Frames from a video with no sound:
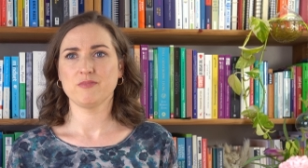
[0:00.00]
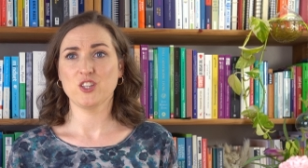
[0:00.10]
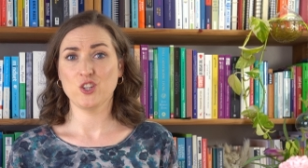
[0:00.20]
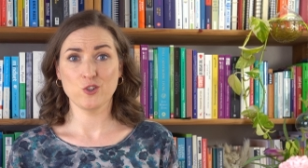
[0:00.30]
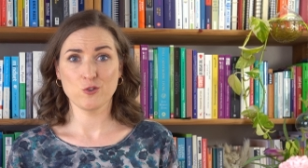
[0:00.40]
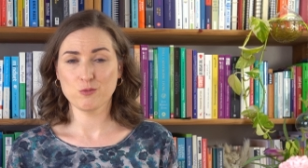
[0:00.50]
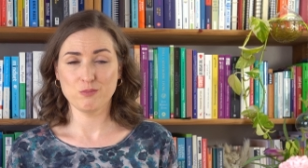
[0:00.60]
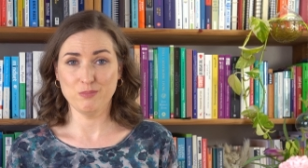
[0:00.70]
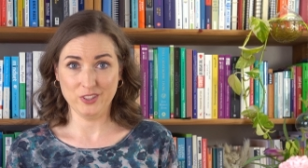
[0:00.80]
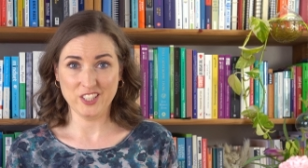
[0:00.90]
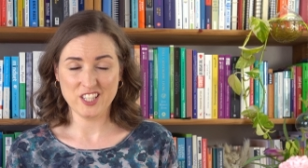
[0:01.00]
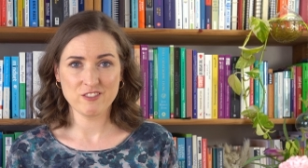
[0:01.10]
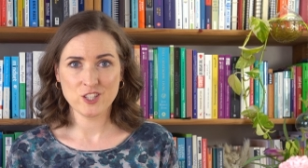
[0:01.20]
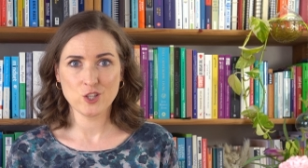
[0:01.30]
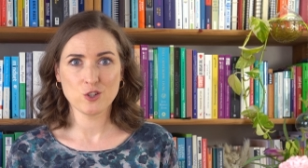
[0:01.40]
you, believe
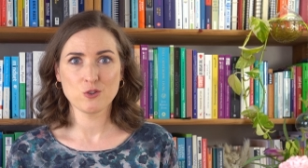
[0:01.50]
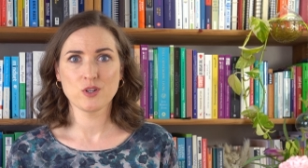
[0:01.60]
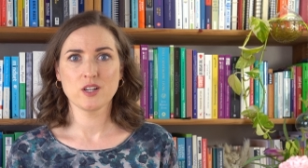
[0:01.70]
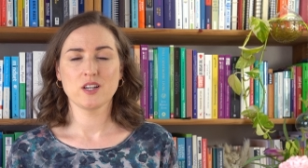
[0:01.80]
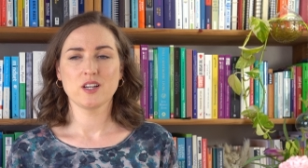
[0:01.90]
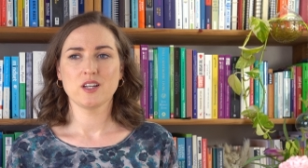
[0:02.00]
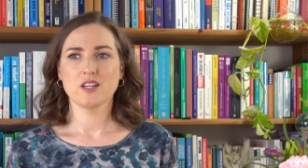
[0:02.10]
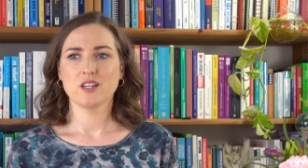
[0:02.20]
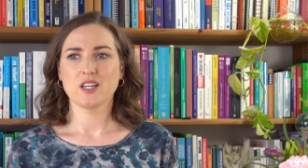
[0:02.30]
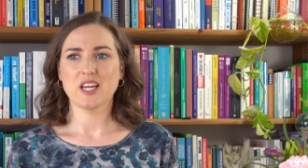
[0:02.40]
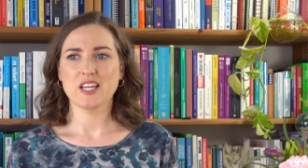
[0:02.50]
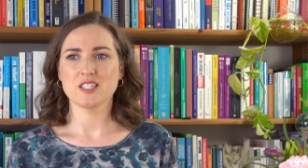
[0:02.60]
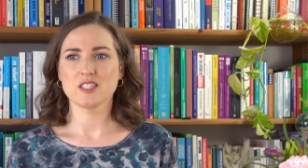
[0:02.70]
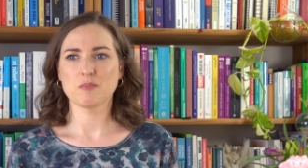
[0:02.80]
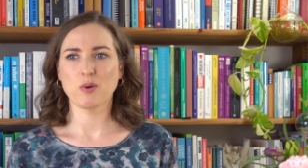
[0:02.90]
in you, and
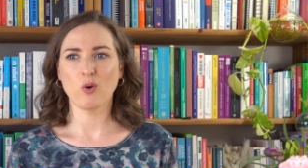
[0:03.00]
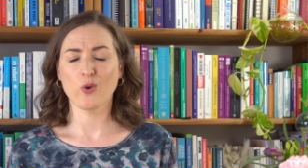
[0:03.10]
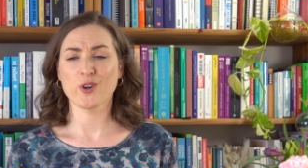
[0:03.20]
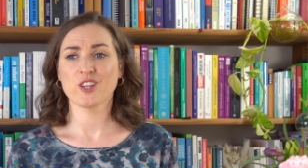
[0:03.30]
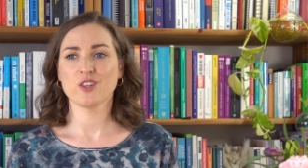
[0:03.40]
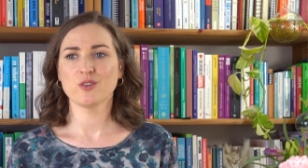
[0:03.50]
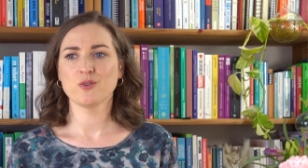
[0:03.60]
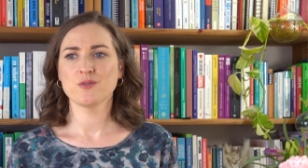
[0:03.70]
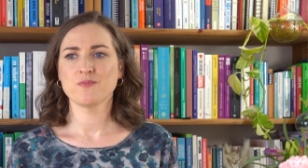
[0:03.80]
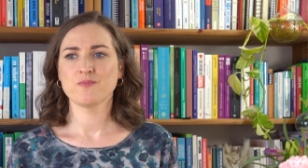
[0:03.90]
support you.